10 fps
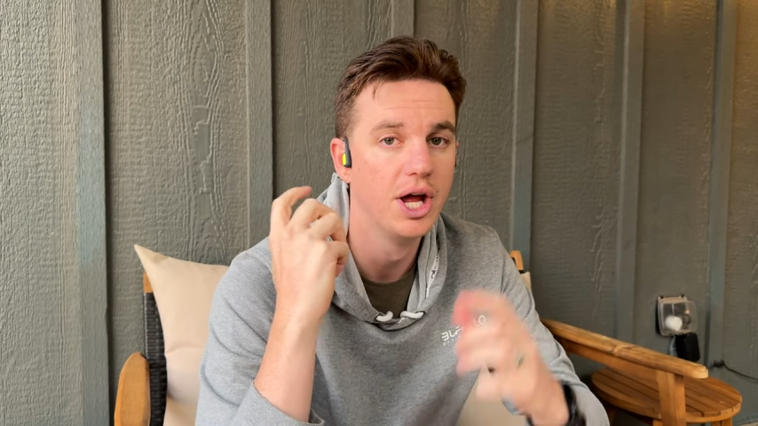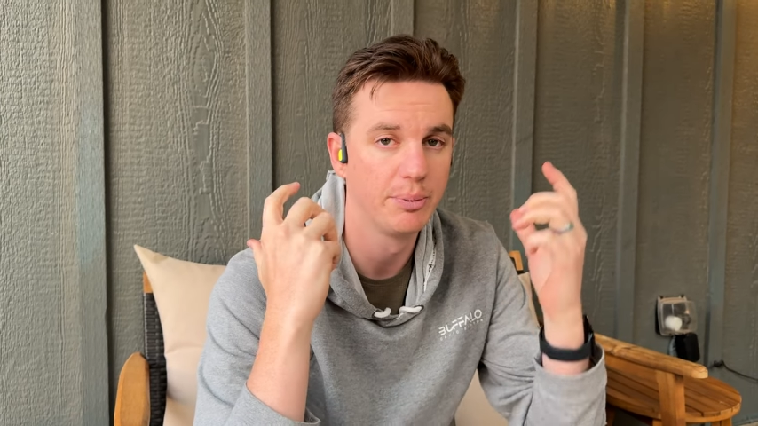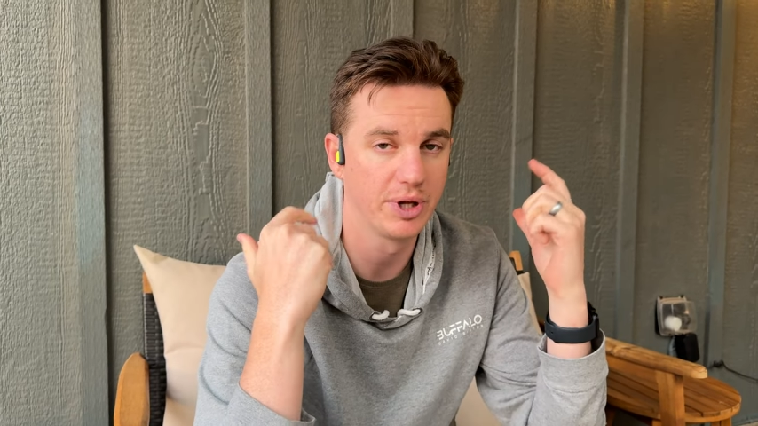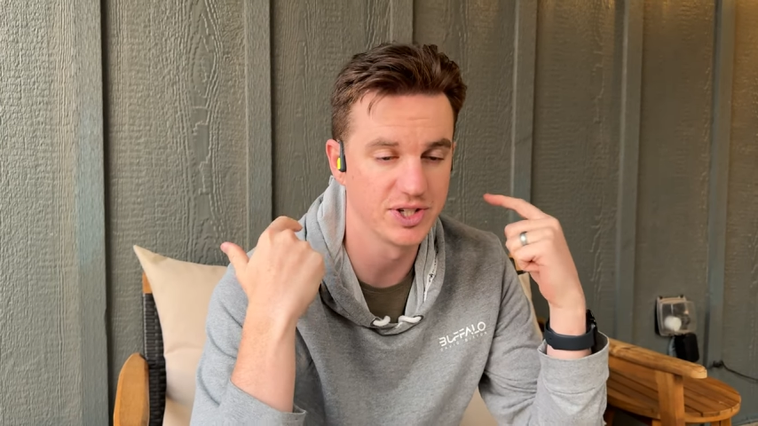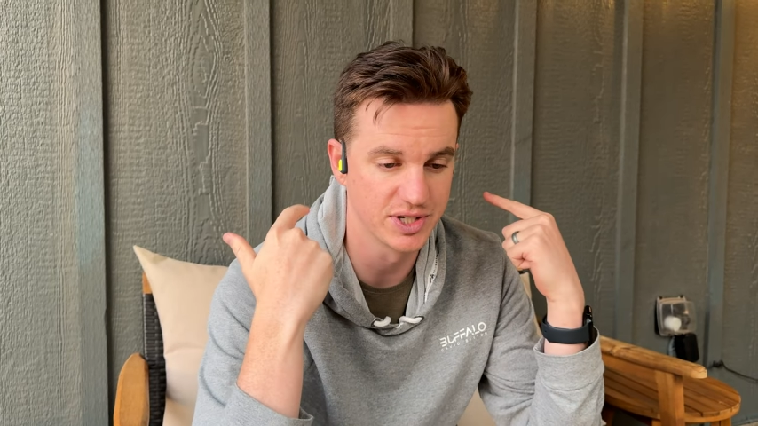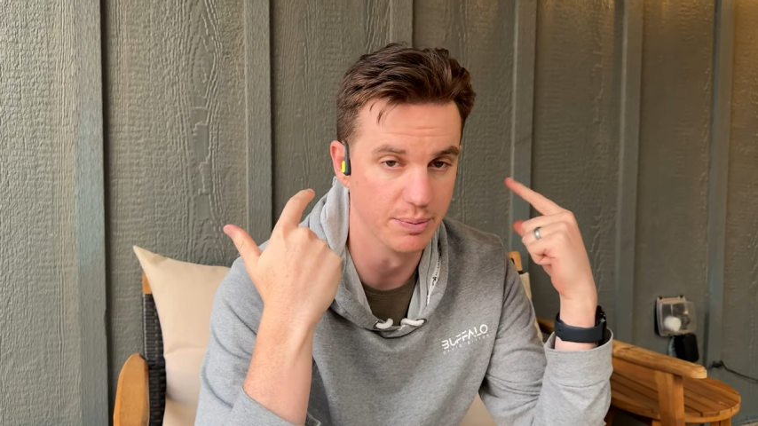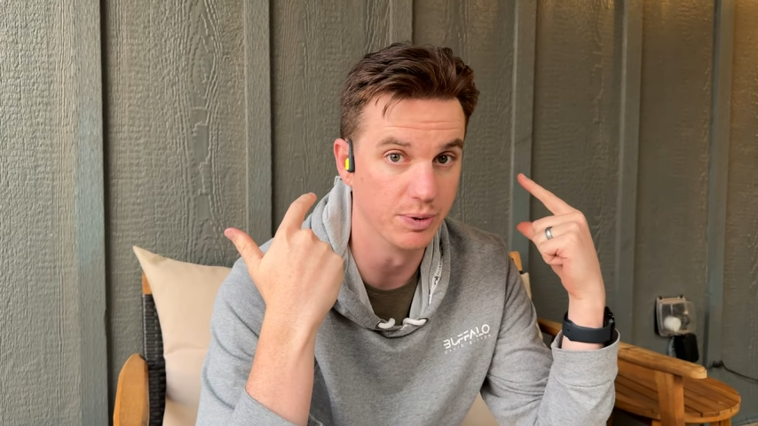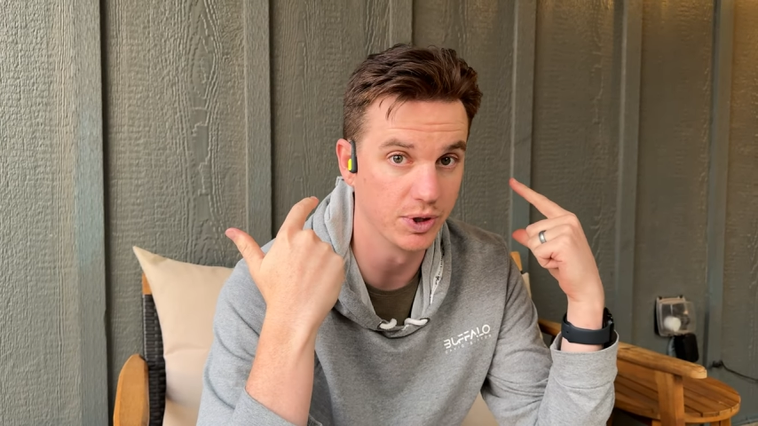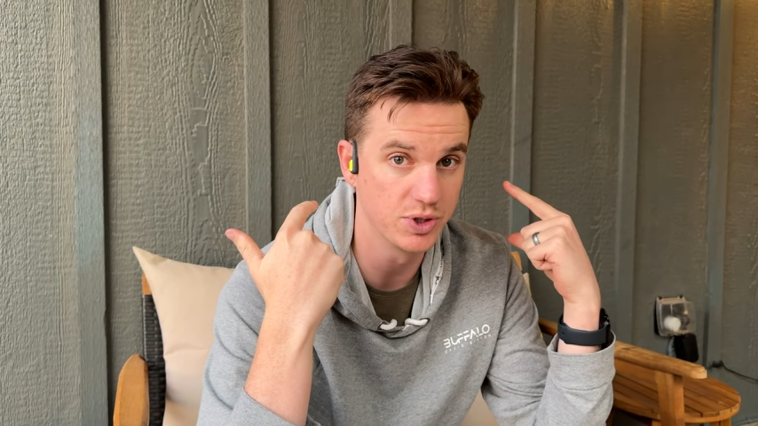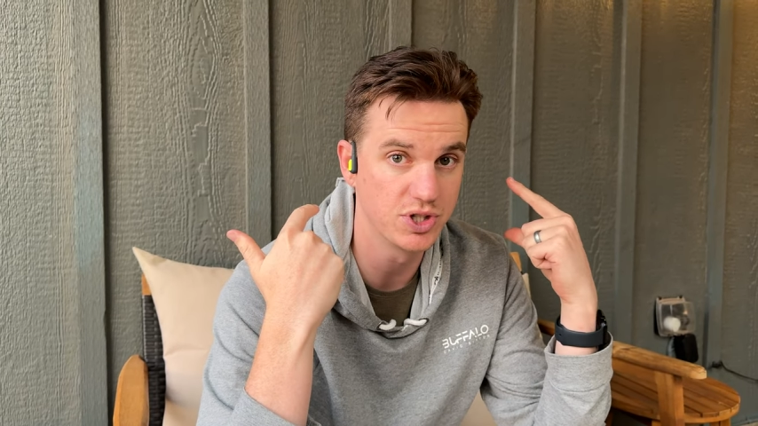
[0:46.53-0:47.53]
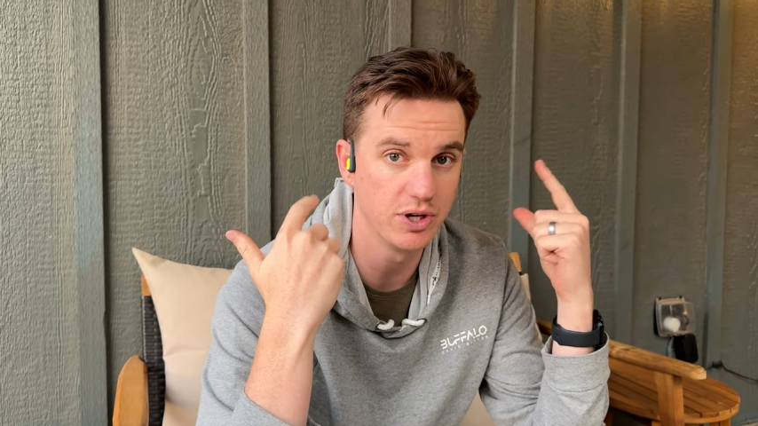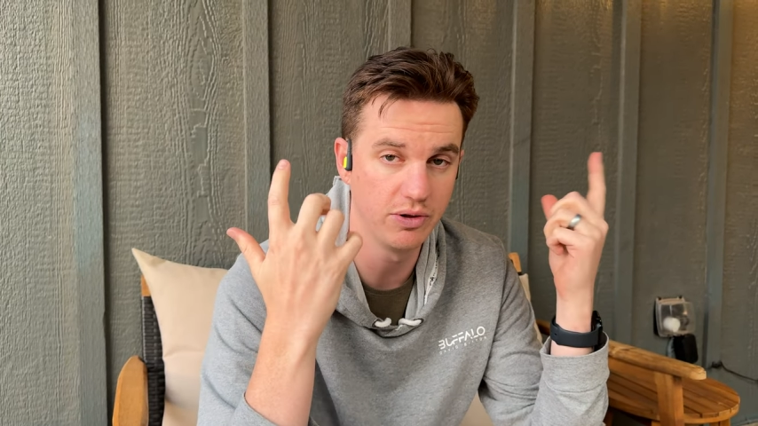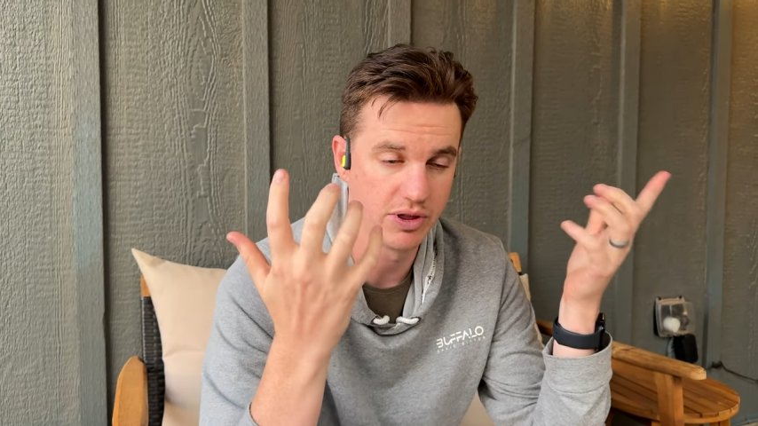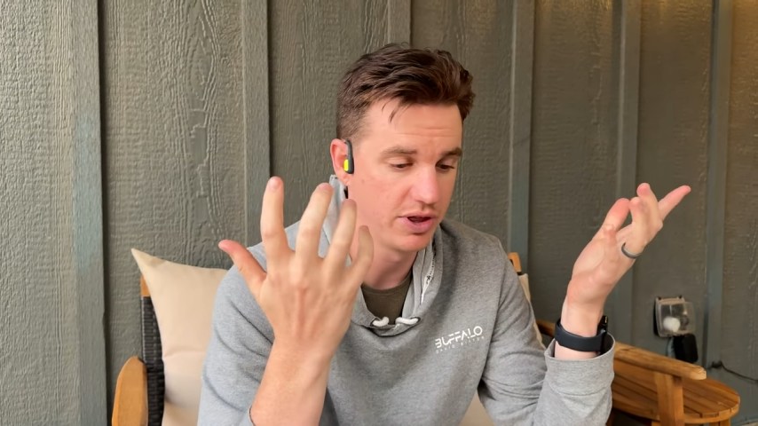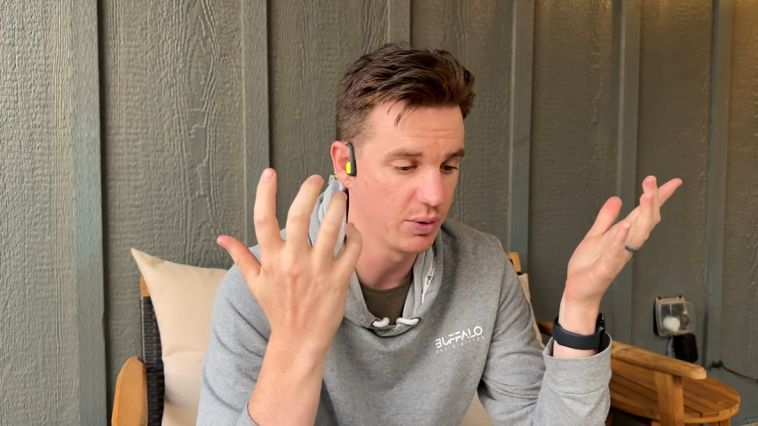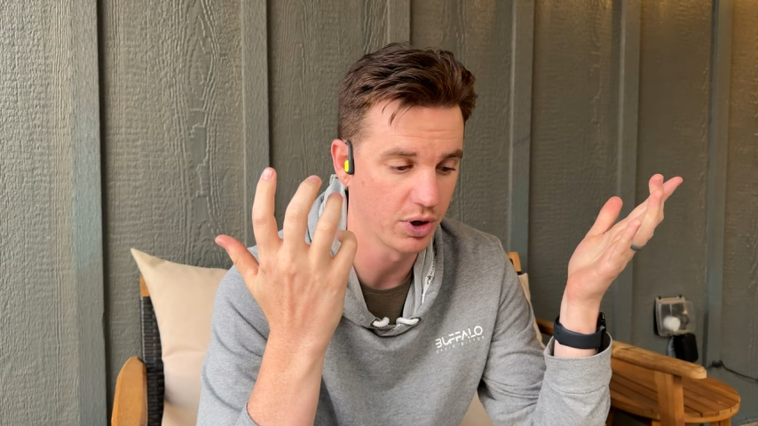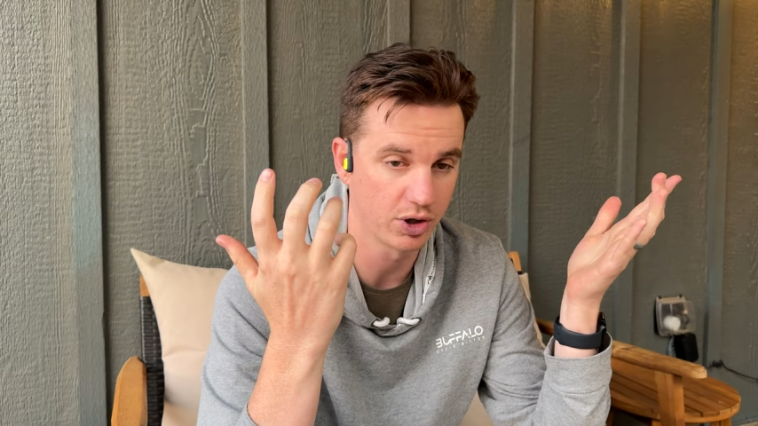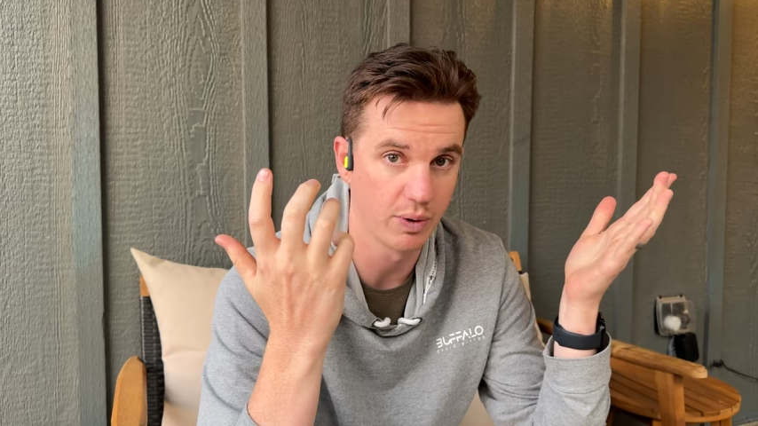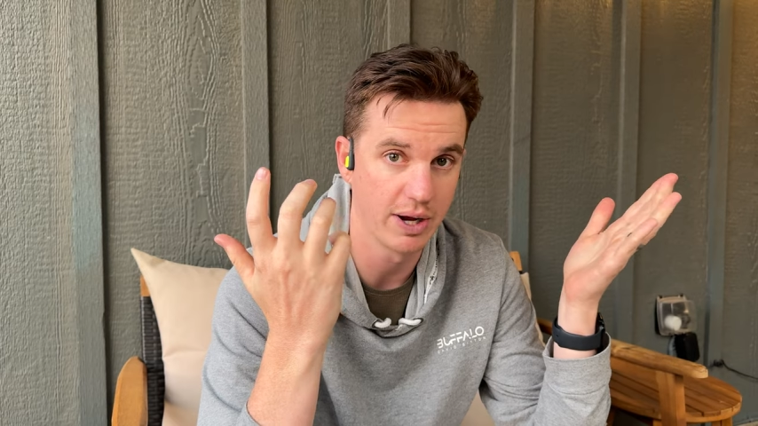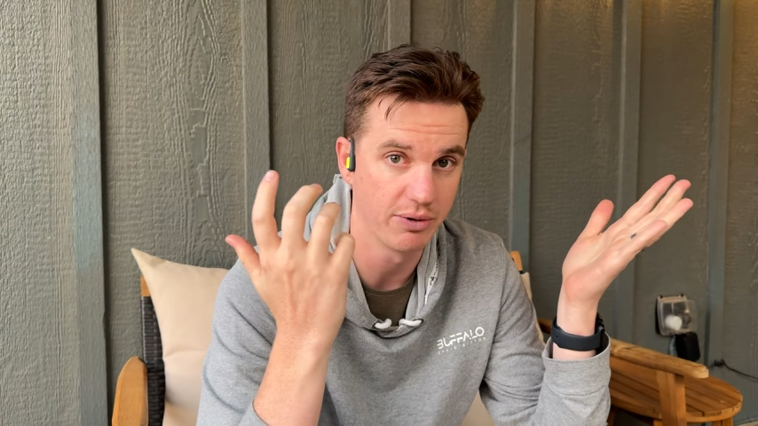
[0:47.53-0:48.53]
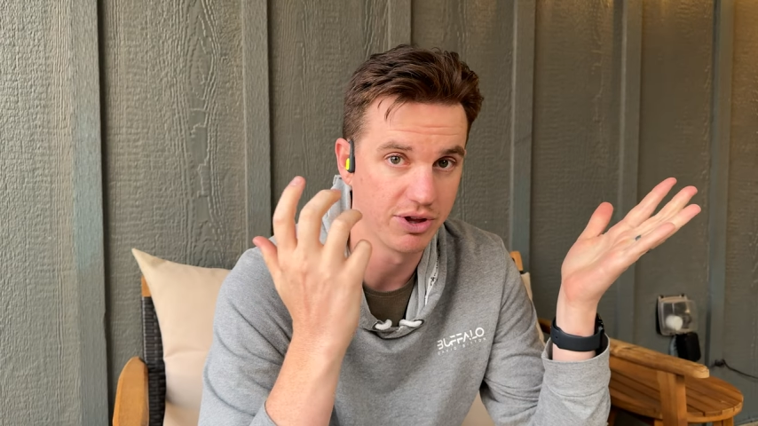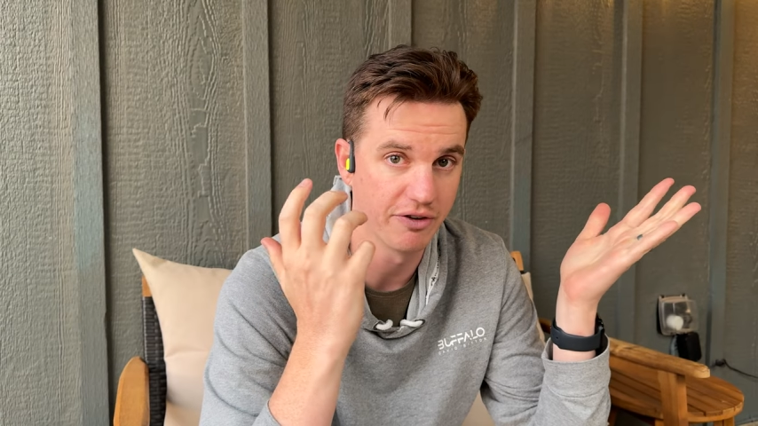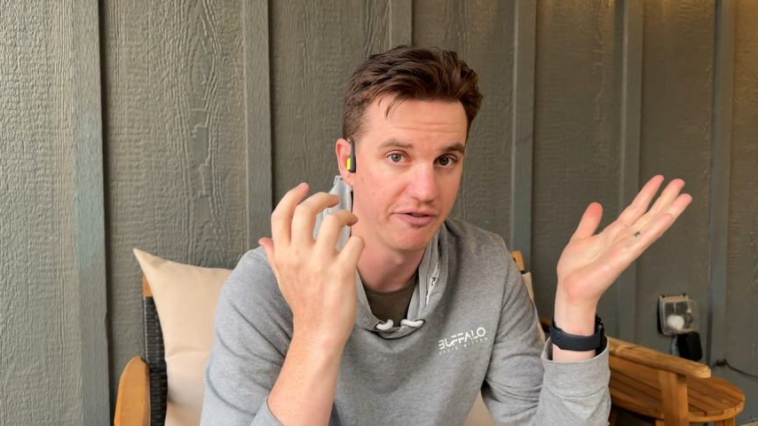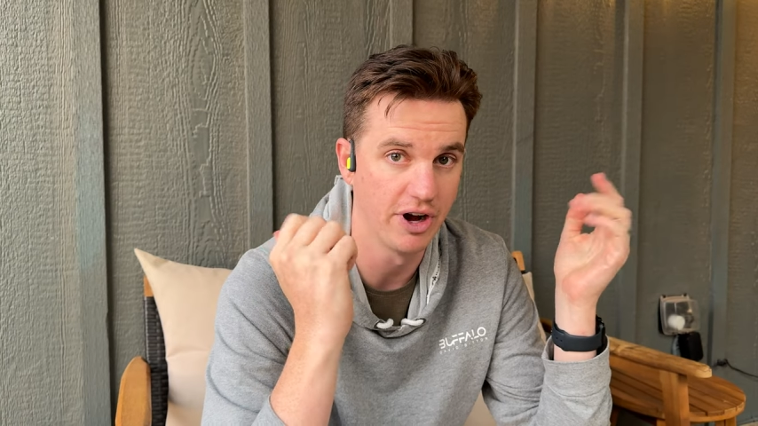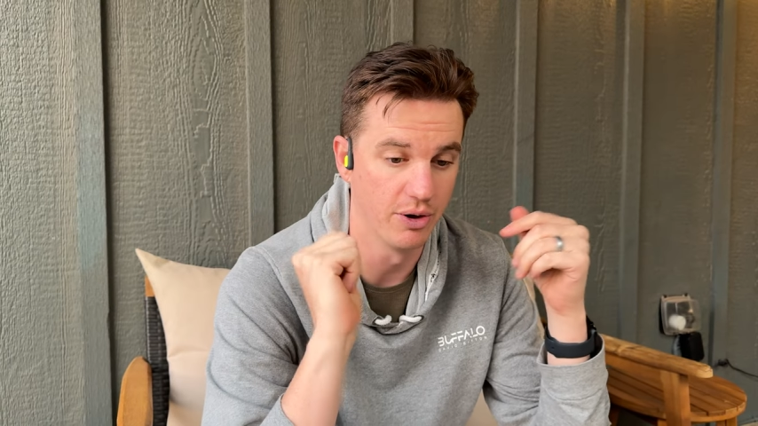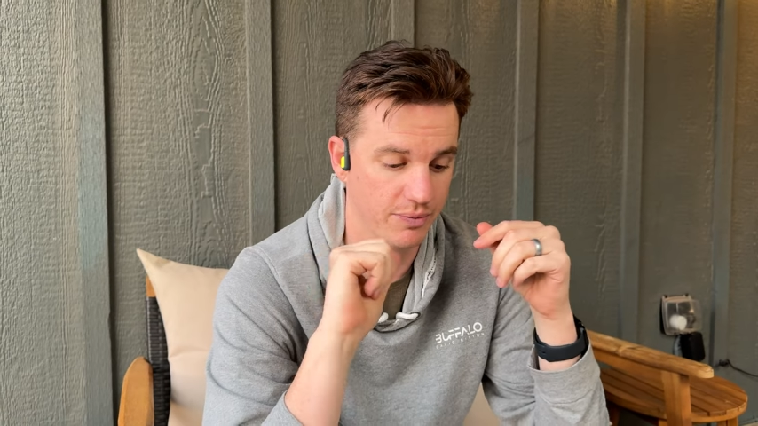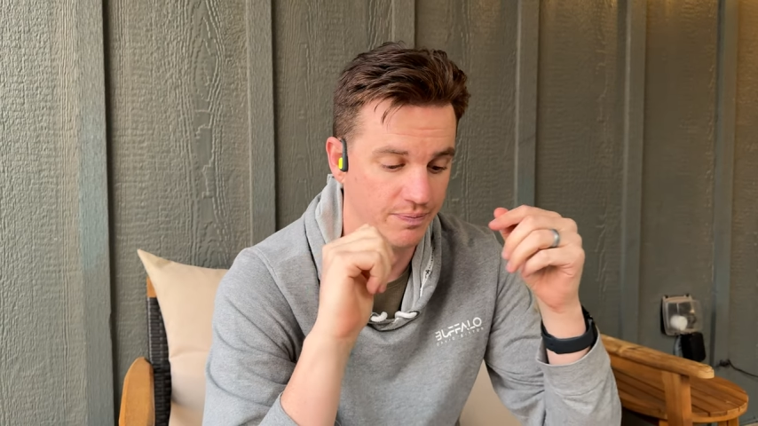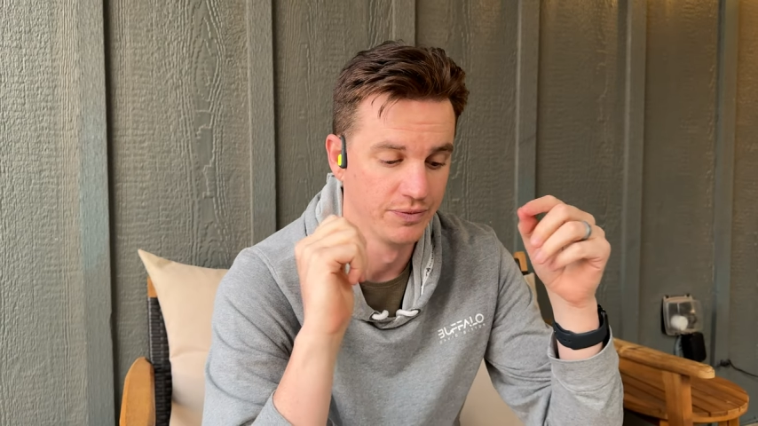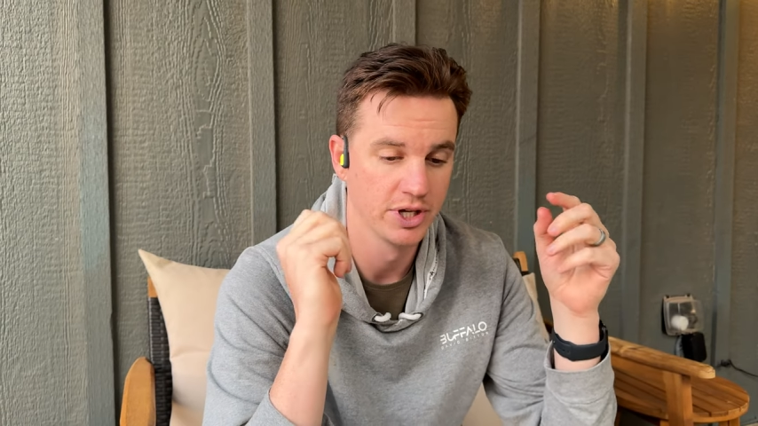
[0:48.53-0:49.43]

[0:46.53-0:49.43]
Plus, they're Bluetooth and they work great with your phone.